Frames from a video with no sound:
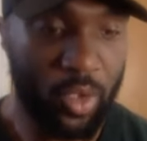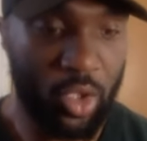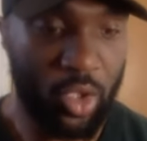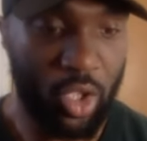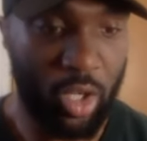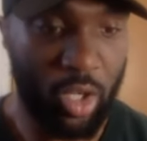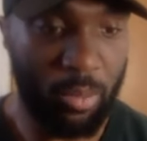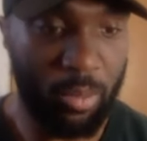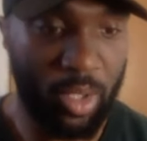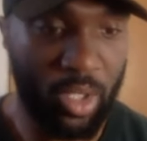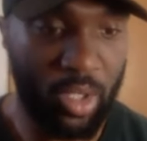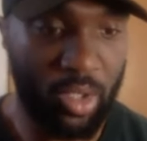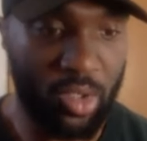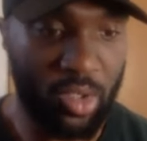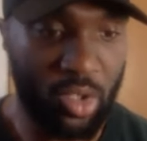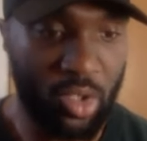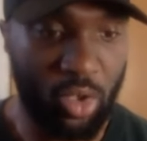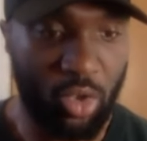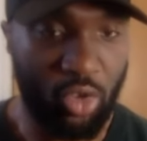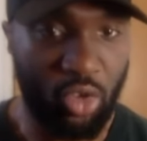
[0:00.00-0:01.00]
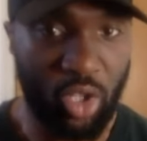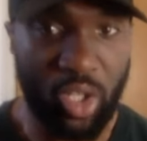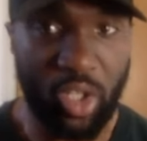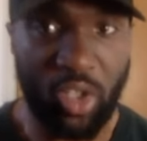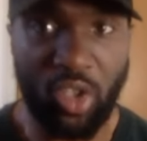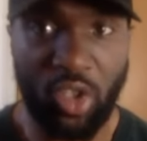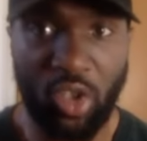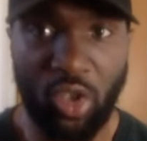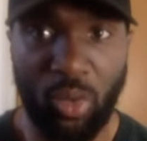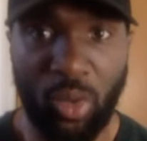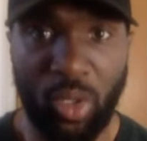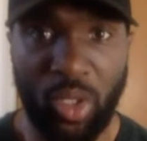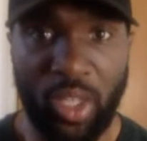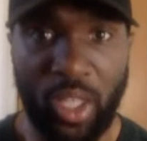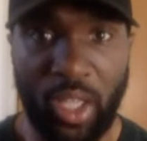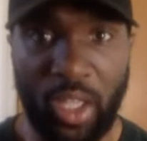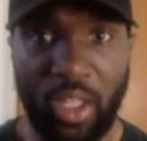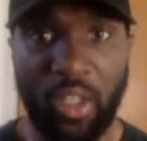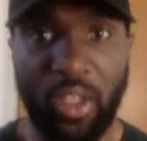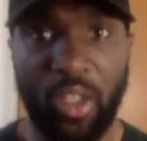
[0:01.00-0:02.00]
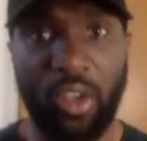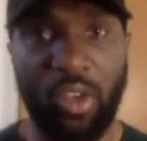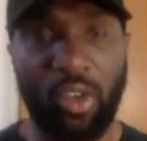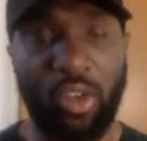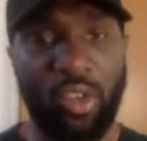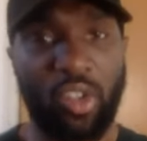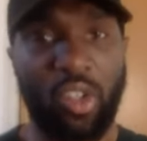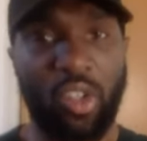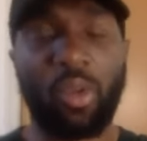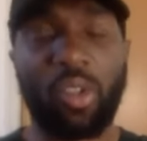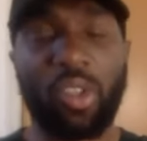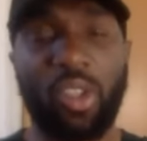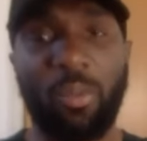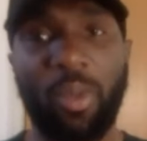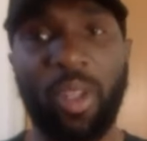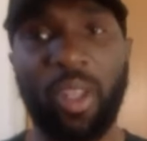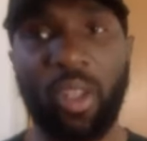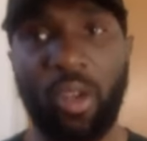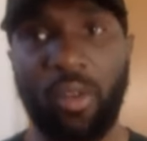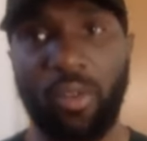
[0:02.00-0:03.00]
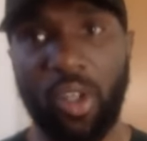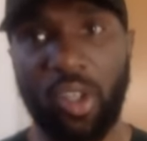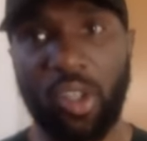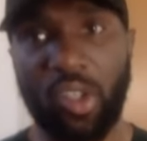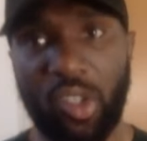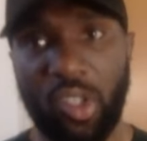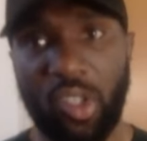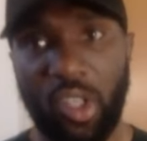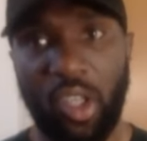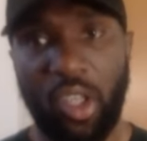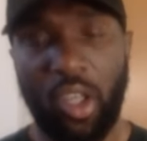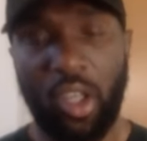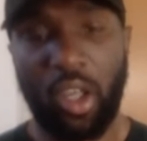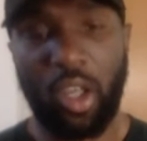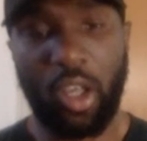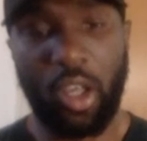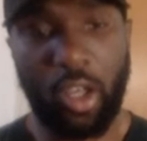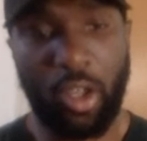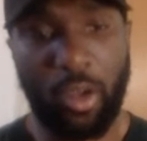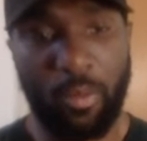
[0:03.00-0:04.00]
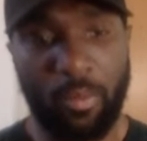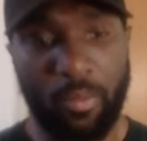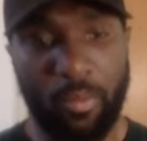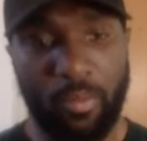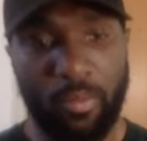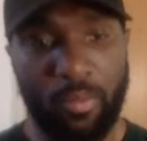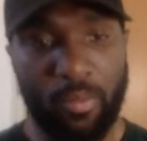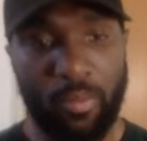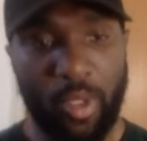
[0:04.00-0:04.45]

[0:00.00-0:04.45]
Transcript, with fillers: You know what I mean? So credit to you on that, because there wasn't many of us um,